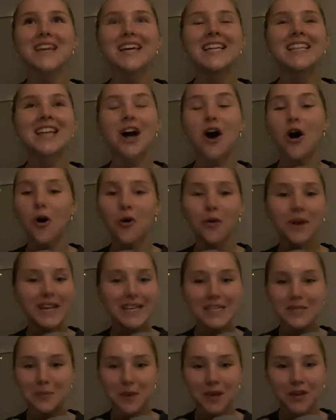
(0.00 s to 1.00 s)
the whole
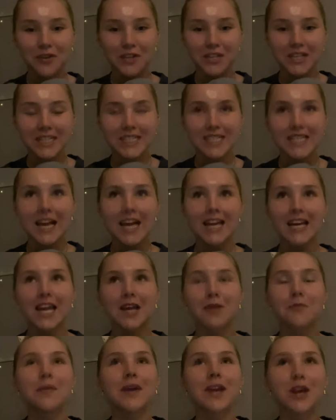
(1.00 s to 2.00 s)
experience and
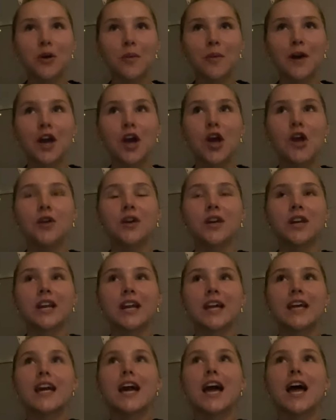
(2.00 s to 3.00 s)
like being on my own,
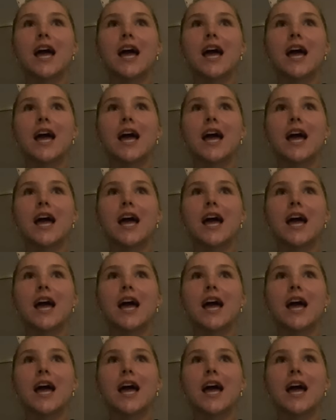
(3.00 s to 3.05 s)
like,